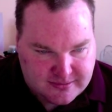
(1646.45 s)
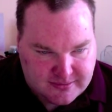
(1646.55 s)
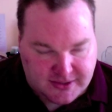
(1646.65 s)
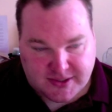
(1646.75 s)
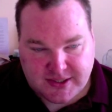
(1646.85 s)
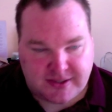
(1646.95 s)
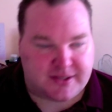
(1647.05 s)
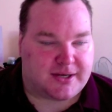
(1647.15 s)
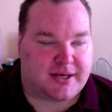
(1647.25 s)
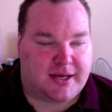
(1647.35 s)
One of the two.
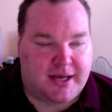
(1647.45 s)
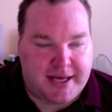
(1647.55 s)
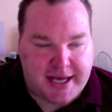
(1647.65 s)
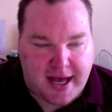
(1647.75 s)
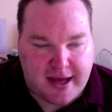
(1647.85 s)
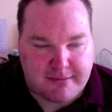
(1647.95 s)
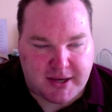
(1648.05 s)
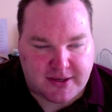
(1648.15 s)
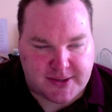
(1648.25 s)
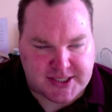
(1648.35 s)

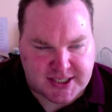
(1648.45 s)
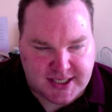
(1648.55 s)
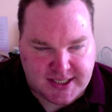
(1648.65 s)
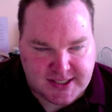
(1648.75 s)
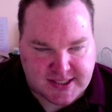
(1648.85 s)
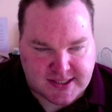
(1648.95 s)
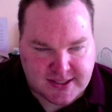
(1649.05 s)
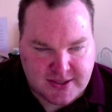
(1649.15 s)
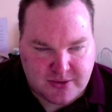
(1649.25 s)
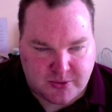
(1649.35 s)
My question is,
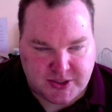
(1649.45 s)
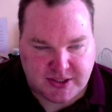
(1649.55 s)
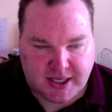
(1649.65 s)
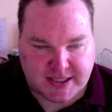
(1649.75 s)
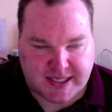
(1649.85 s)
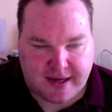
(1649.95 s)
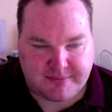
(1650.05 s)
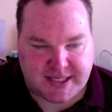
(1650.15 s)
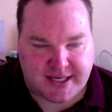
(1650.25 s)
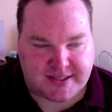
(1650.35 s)
would you like to
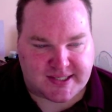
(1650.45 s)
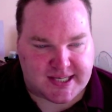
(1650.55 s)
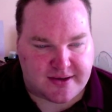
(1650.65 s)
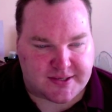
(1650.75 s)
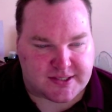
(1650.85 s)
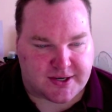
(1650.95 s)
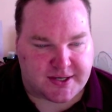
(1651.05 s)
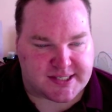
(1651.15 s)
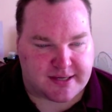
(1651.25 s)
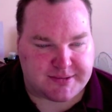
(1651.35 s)
come down to South Australia
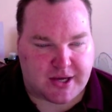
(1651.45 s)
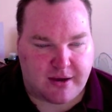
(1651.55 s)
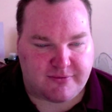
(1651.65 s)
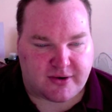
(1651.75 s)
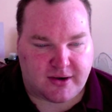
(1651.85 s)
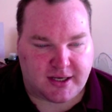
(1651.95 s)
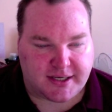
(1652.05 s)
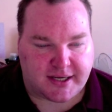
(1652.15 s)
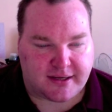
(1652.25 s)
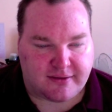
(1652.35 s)
sometime for a
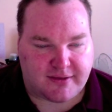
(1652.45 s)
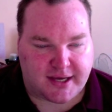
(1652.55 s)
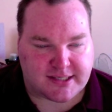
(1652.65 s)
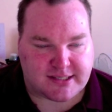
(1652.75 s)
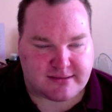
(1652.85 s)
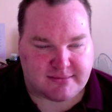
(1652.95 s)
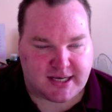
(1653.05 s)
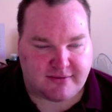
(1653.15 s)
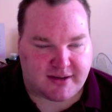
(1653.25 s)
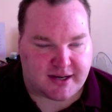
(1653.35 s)
holiday? Thanks,
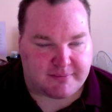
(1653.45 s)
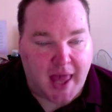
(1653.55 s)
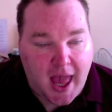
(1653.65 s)
Tate fan.